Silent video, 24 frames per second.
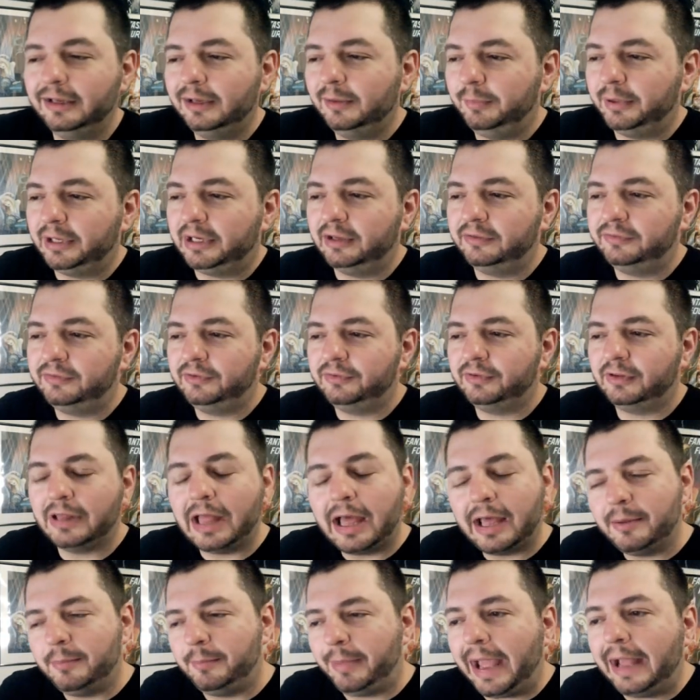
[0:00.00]
because there's a
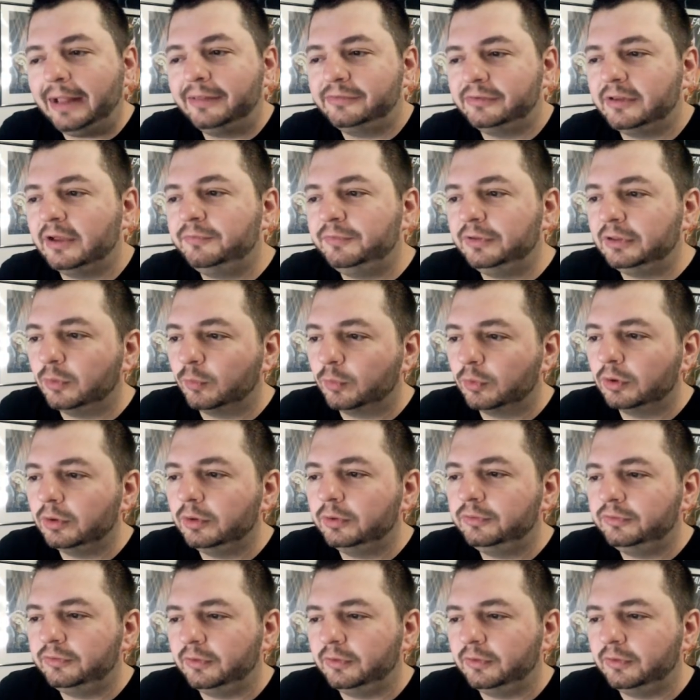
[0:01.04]
lot of bad stuff in the world.